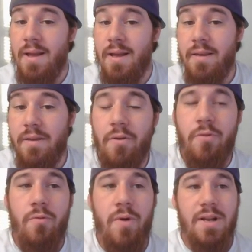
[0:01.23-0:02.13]

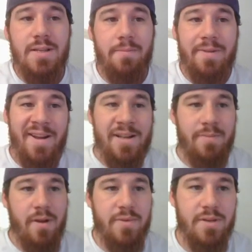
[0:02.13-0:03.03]
Yo, what is up, guys? My
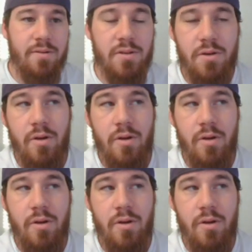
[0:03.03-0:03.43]
name is Nicholas Earle,